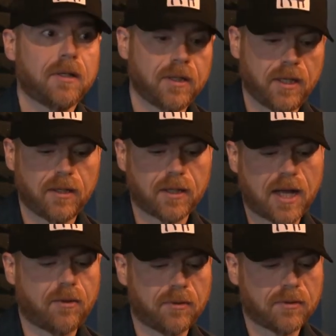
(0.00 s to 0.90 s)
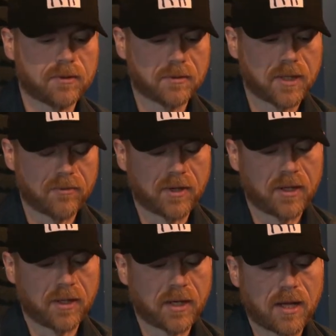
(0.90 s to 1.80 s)
and I will every
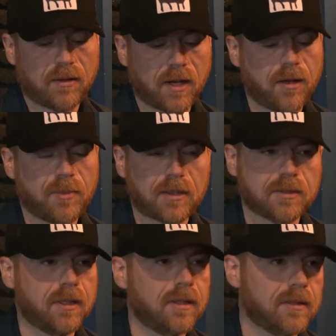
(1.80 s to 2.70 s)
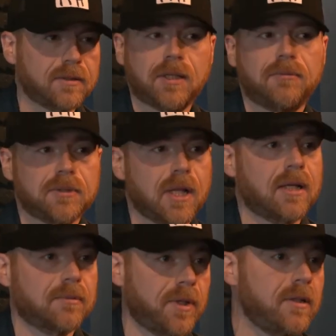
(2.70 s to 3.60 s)
now and then I'll allow myself a
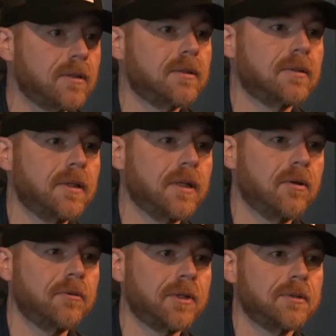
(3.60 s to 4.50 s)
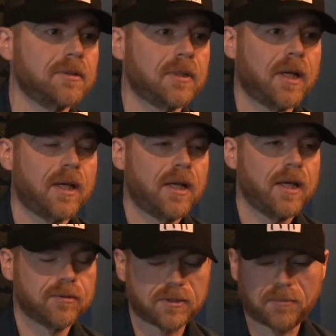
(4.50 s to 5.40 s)
slice of pizza. You yeah. know, if there's
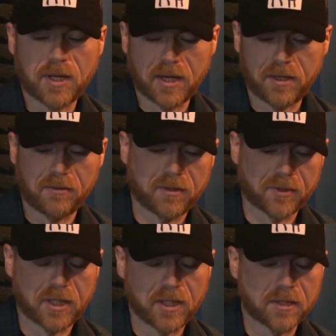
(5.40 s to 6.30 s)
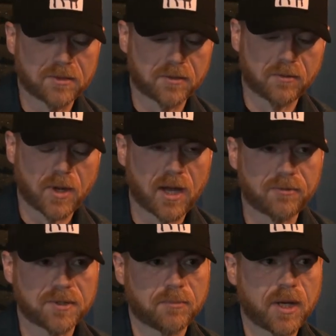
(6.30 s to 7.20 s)
if somebody, if the kids or the wife
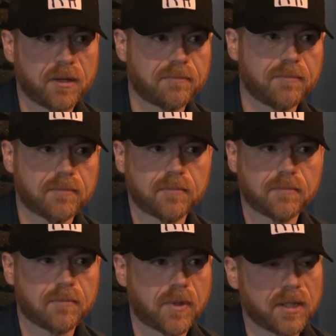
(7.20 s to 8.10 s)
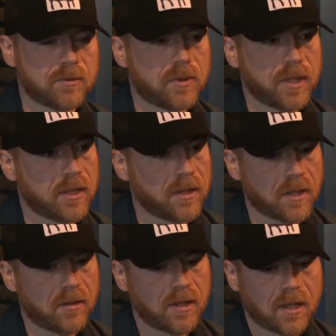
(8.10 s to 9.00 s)
or somebody brings one in, you
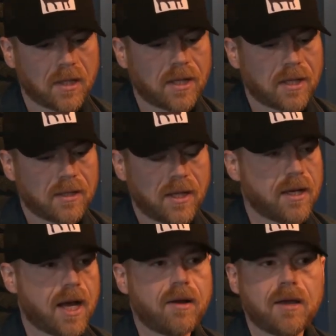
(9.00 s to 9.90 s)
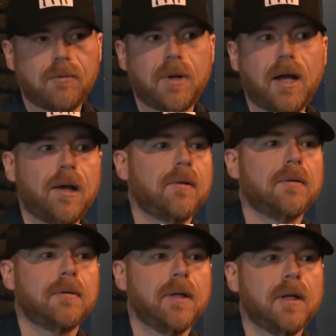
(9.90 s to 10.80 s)
know, yeah, yeah I'll have a bite.
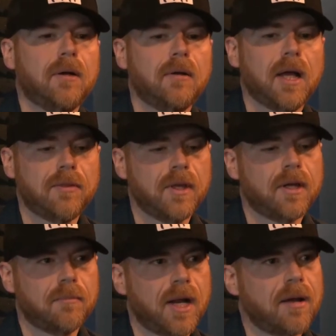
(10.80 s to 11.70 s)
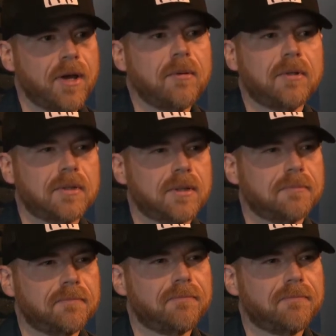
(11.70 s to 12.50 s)
You know, and then but I'm able to